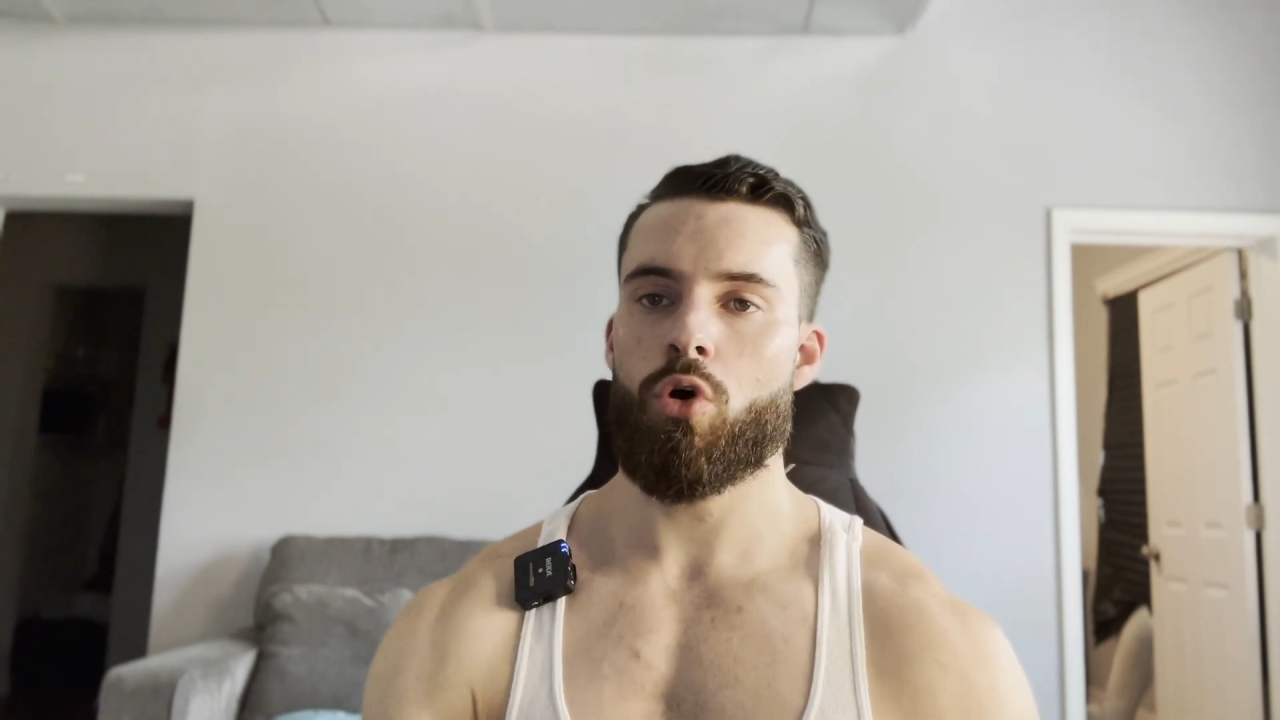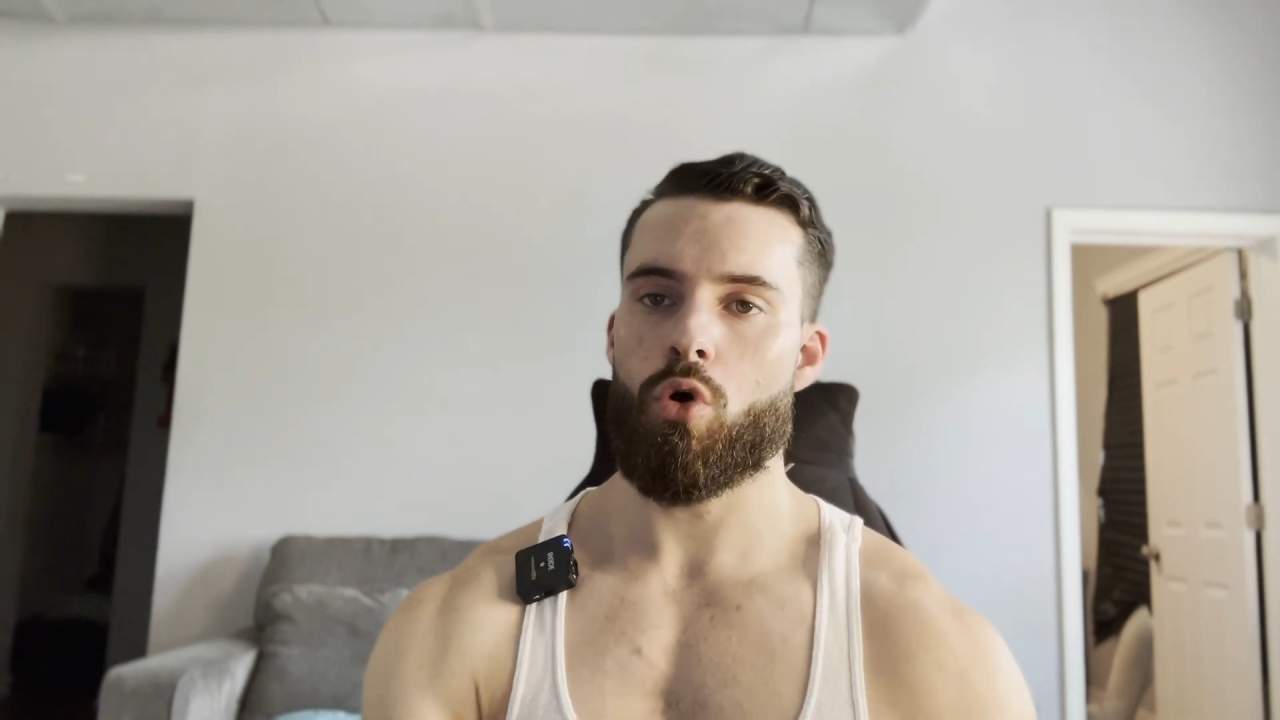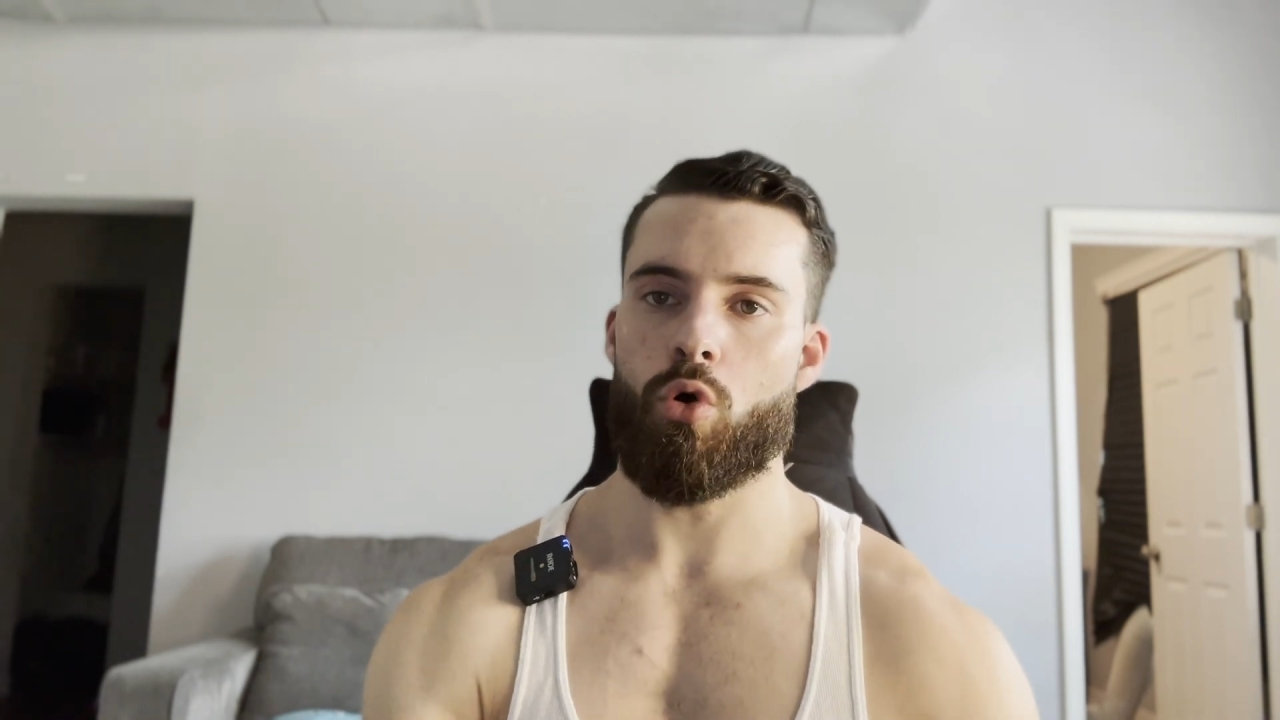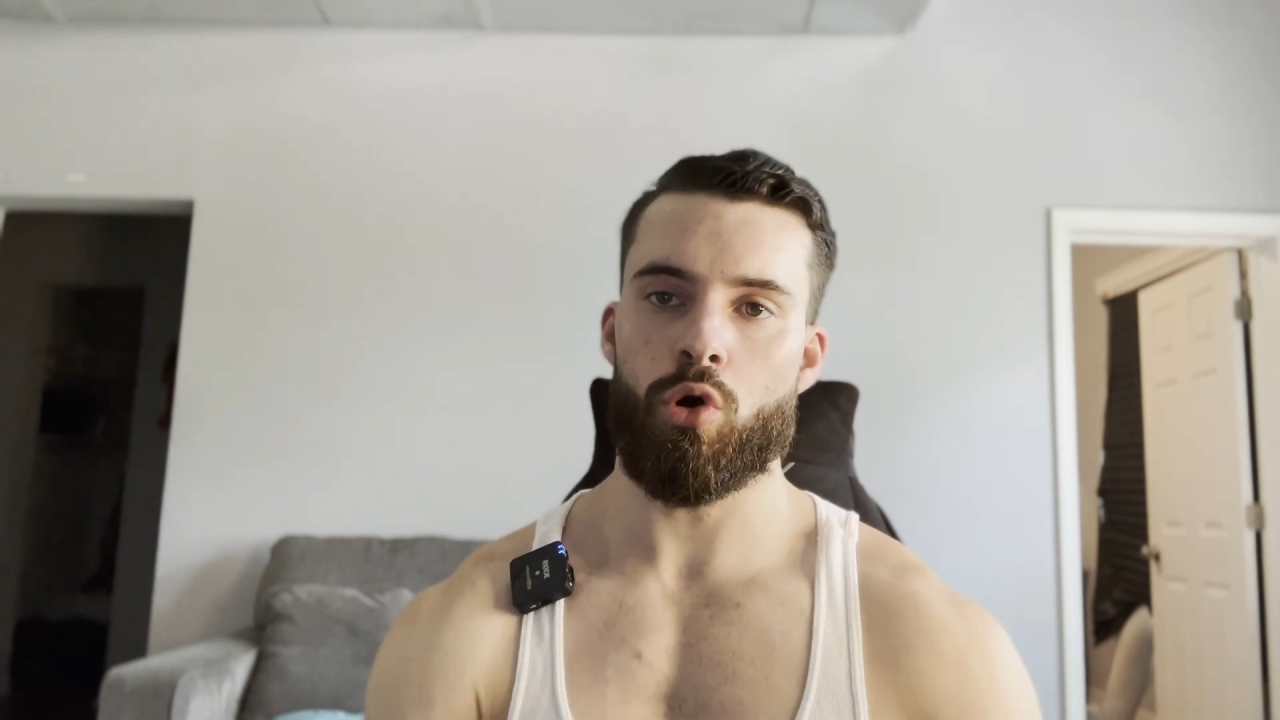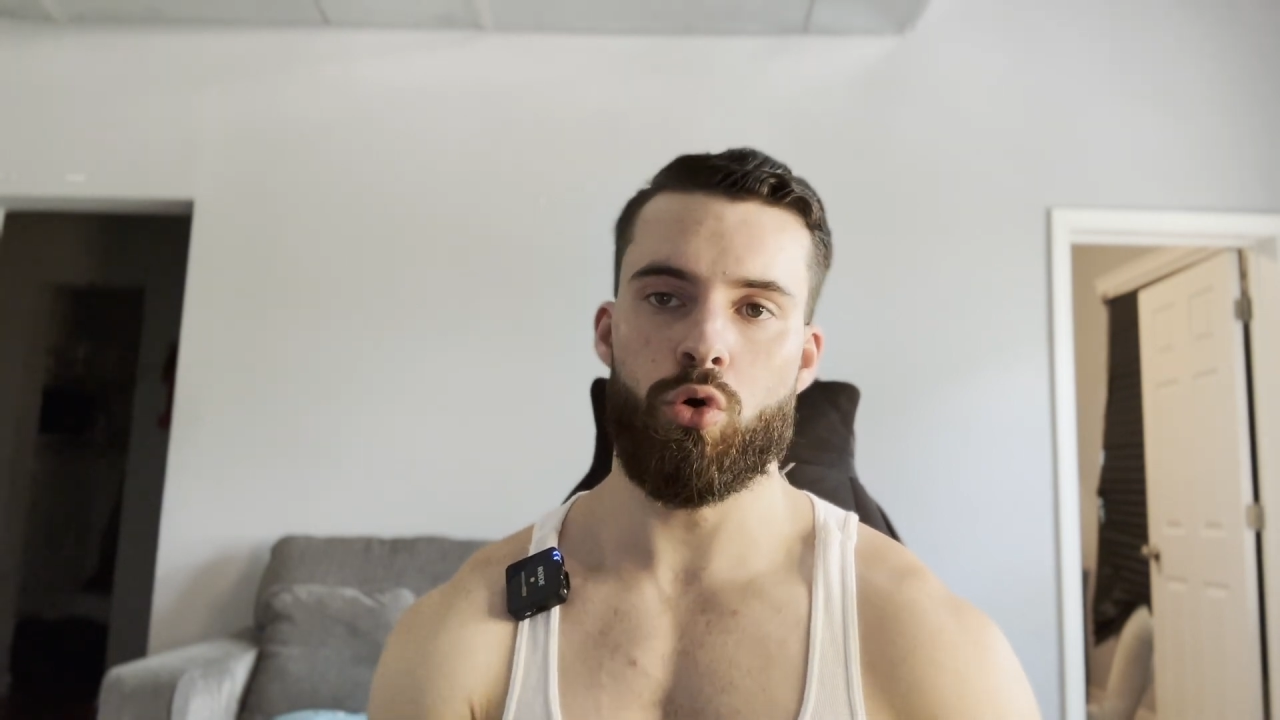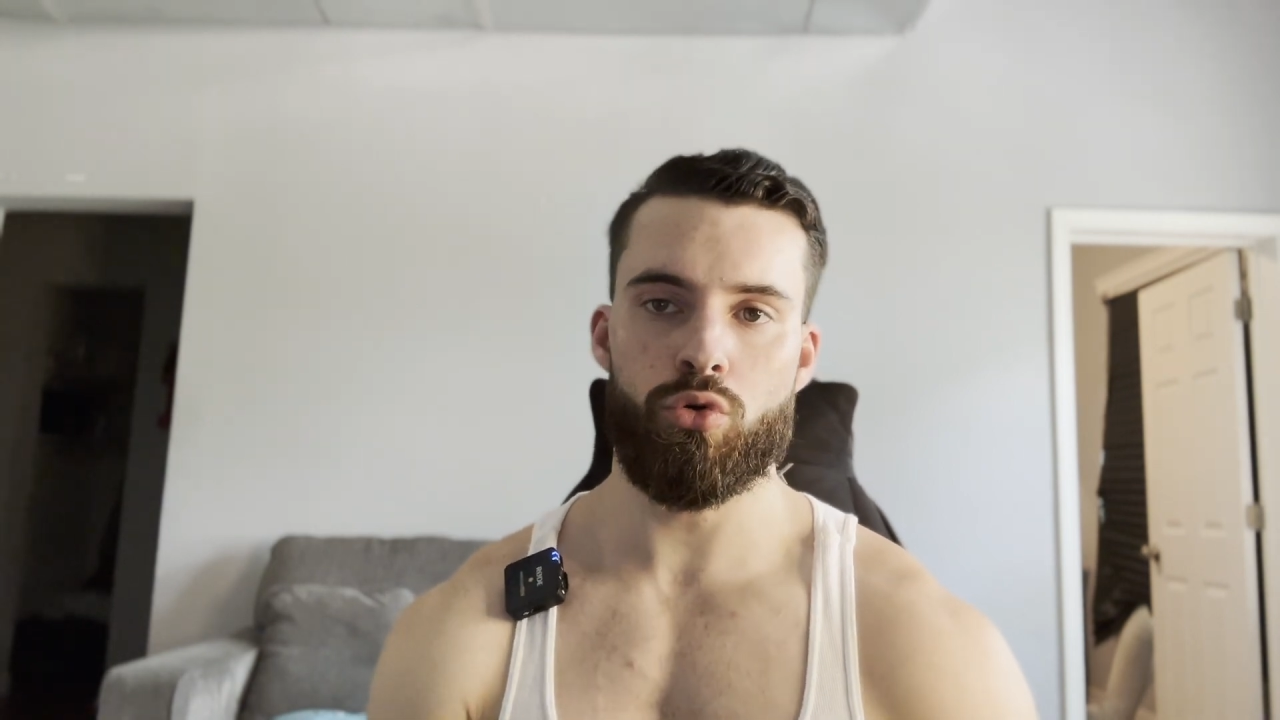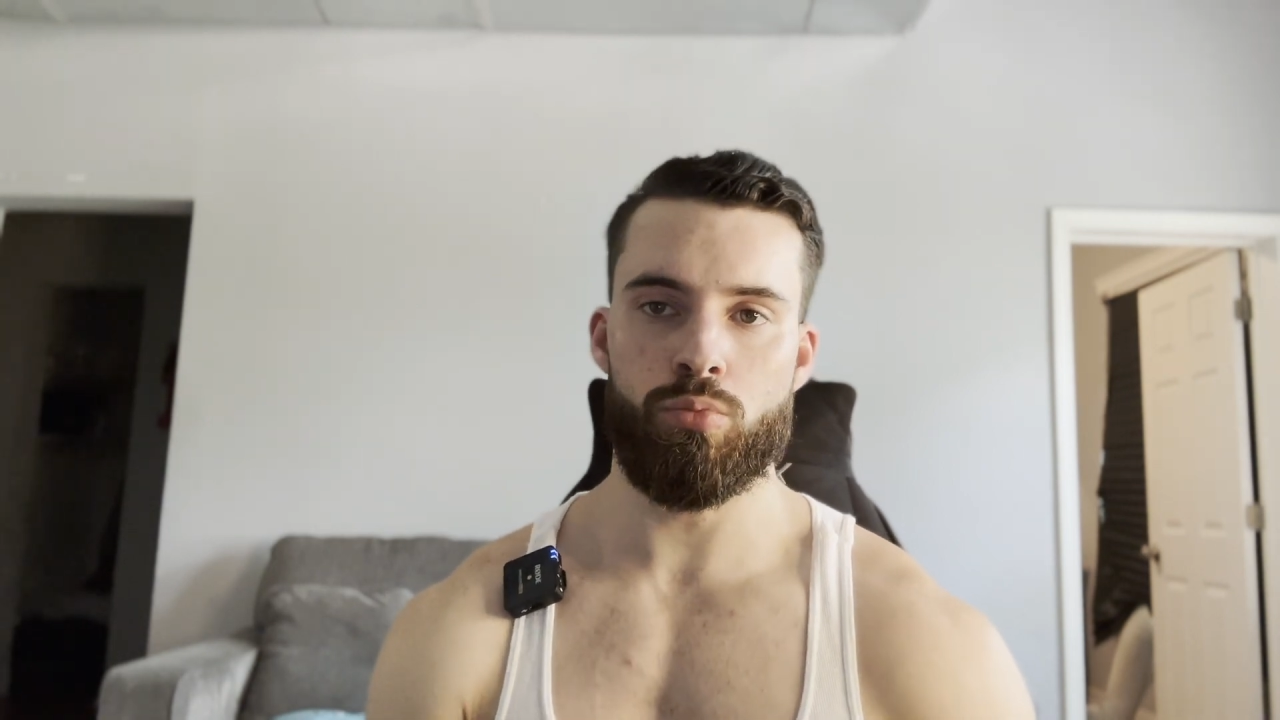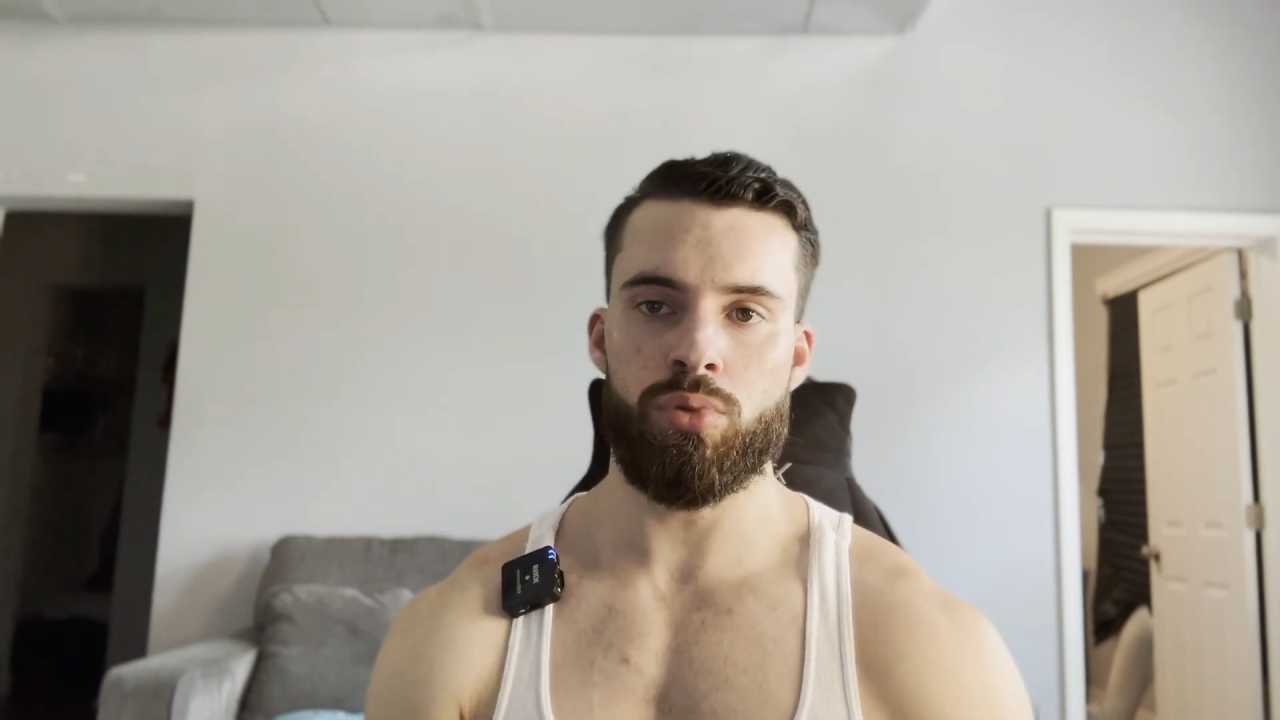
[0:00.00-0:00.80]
or who to